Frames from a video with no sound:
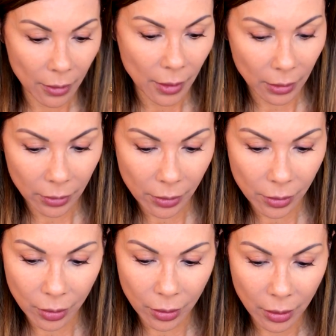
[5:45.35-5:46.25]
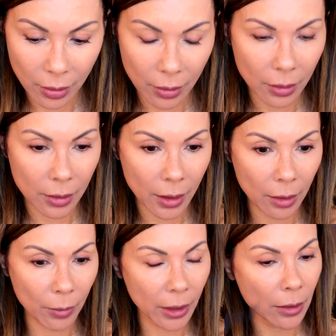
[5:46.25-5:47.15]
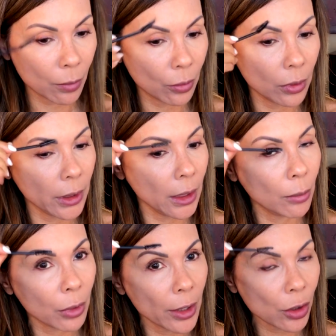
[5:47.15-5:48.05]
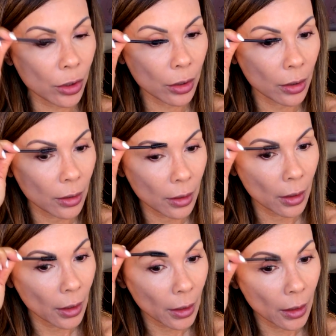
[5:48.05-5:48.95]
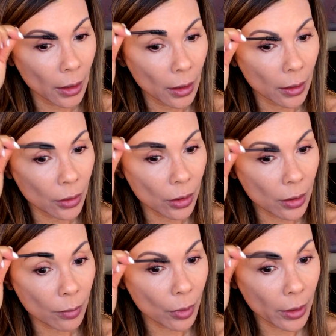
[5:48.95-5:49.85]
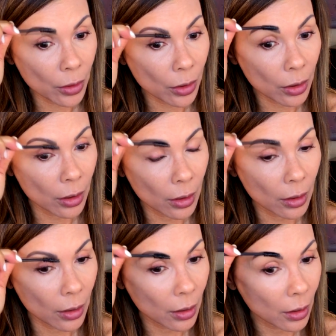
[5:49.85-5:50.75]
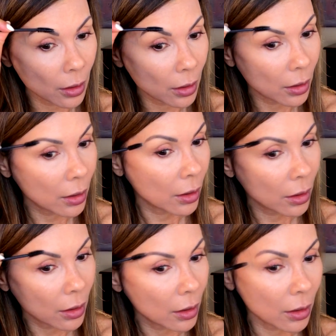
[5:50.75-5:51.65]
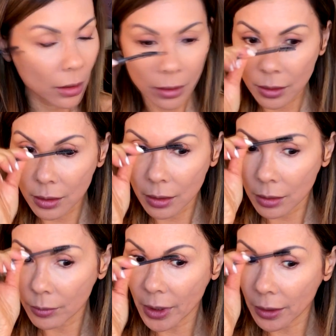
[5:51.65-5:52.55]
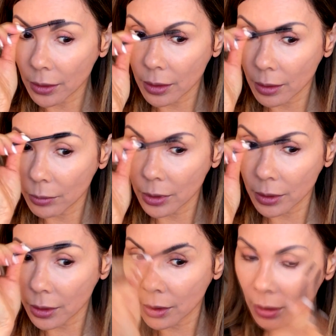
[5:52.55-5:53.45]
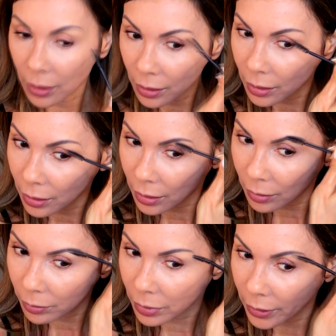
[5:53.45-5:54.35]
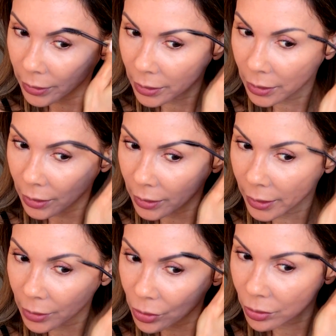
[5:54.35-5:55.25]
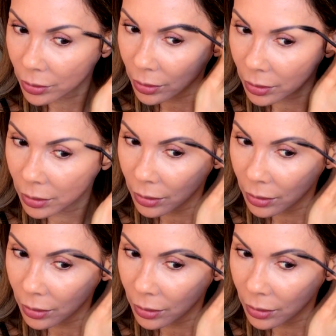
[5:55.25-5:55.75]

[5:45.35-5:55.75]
That looks good. And then take my spoolie brush and just brush to make them look blended and natural.